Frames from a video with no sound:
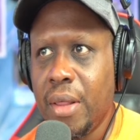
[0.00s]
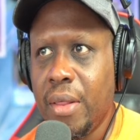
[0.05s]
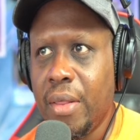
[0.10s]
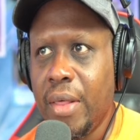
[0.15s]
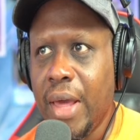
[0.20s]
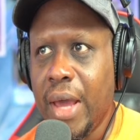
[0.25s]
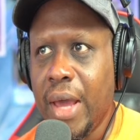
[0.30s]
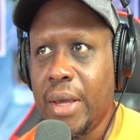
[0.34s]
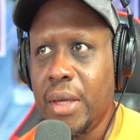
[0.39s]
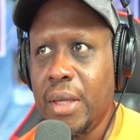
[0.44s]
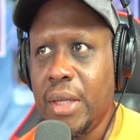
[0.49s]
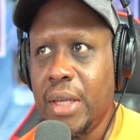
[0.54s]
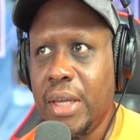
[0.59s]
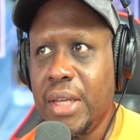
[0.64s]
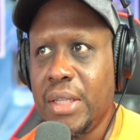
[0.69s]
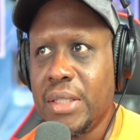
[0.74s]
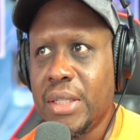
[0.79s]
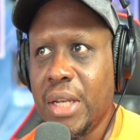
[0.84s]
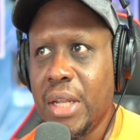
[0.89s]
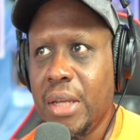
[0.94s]
that could
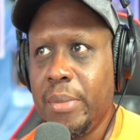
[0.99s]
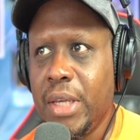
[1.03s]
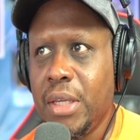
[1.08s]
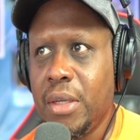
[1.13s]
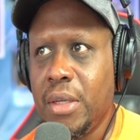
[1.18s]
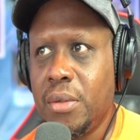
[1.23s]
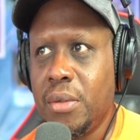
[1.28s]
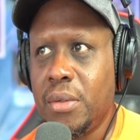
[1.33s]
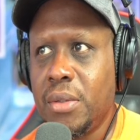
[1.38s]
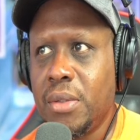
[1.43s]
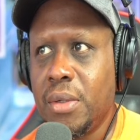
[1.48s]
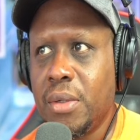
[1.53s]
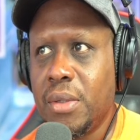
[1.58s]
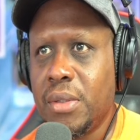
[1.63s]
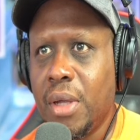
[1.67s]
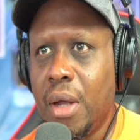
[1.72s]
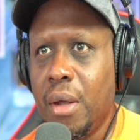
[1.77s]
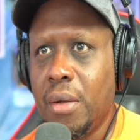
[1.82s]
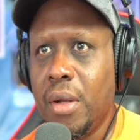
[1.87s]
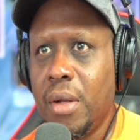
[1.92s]
easily be used to
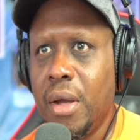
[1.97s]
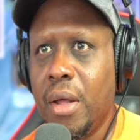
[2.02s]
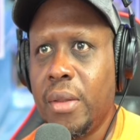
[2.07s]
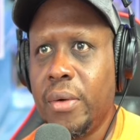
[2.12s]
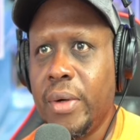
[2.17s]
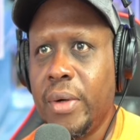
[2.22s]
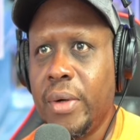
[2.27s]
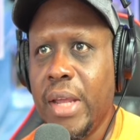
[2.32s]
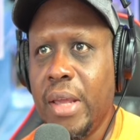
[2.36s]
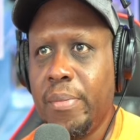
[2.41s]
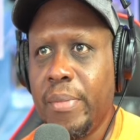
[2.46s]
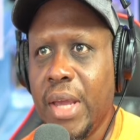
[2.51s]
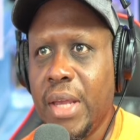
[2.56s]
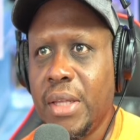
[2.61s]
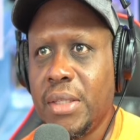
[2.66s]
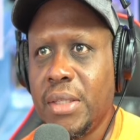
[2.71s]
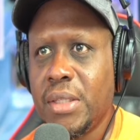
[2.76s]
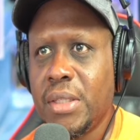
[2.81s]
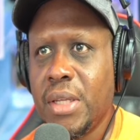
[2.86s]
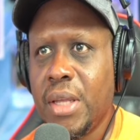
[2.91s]
assault other
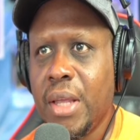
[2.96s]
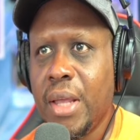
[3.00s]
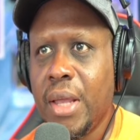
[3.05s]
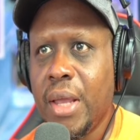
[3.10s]
inmates